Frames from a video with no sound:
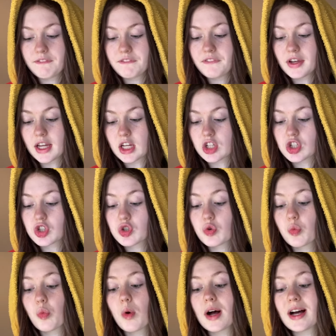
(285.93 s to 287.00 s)
fish
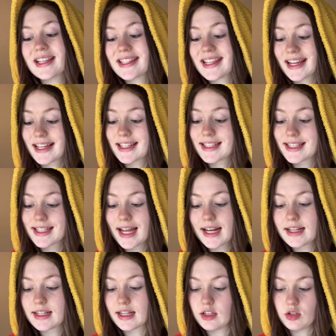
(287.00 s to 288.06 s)
was
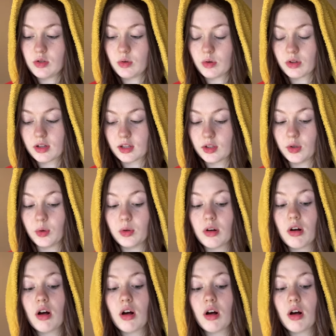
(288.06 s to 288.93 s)
extended to include